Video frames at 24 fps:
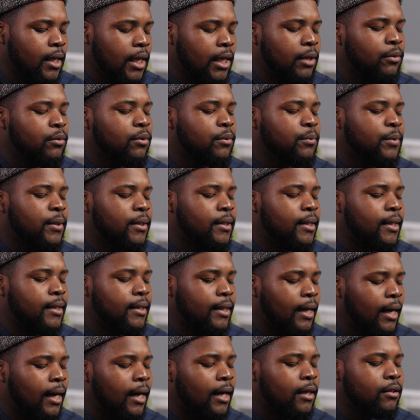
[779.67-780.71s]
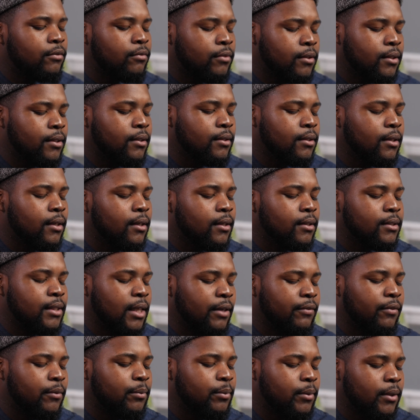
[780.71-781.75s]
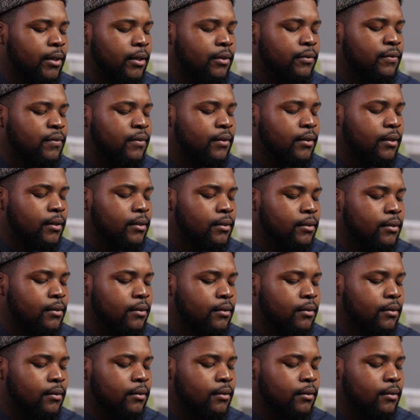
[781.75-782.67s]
it will be that God really does have a plan for us.